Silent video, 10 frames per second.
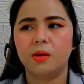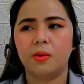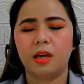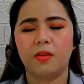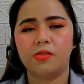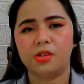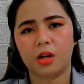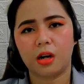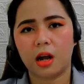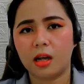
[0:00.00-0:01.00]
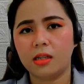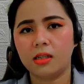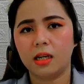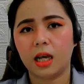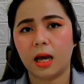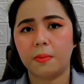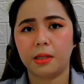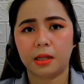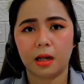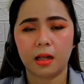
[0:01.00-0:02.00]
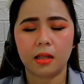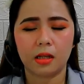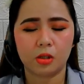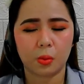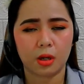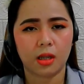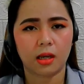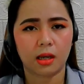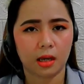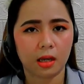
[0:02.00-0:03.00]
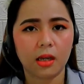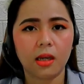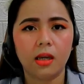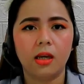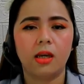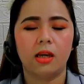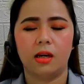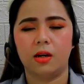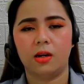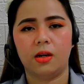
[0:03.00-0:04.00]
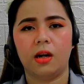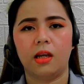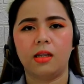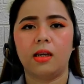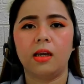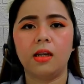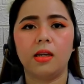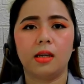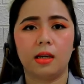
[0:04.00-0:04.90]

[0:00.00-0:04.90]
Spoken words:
We have Sharan, the capital. That's where the king, alright, the king and